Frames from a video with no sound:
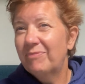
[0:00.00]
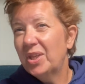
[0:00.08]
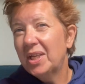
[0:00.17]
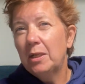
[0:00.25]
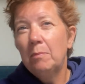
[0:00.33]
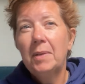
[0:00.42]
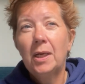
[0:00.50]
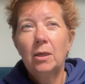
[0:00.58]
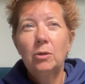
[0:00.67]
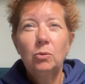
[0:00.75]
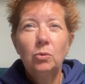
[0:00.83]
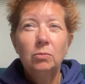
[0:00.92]
think
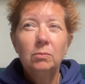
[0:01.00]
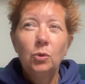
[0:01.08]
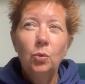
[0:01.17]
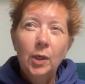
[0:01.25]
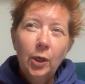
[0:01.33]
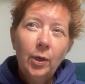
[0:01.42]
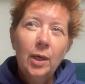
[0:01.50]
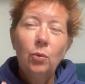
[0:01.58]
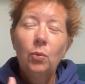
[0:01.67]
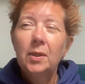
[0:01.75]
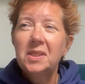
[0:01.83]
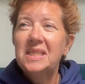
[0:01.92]
about where I
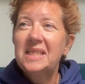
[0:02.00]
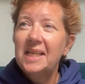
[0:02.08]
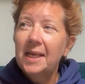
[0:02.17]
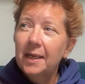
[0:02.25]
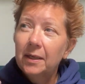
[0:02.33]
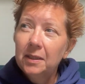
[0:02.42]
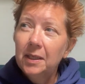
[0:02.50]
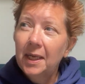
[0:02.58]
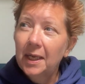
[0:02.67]
was then